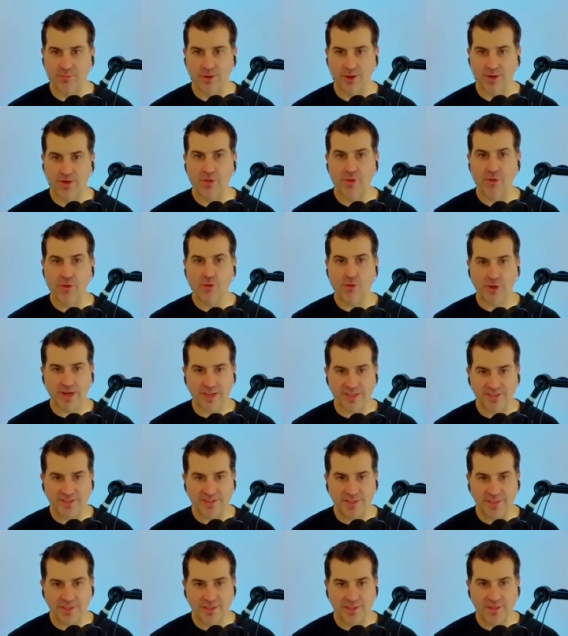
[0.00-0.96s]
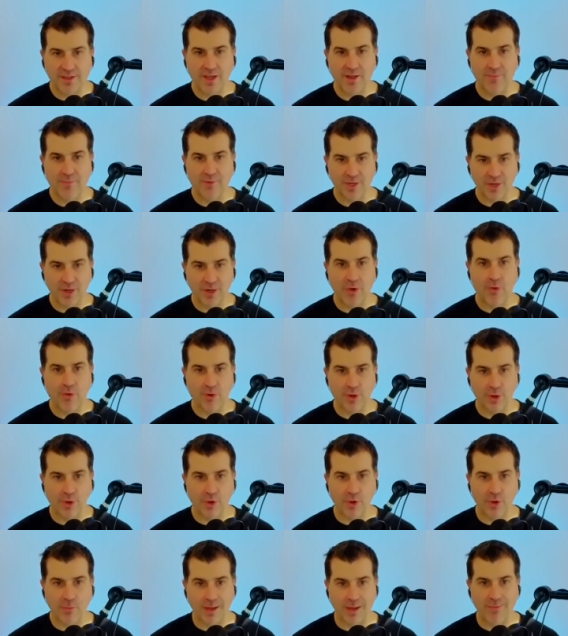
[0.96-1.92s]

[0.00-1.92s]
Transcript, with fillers: Are you crazy? I'm going to own a home.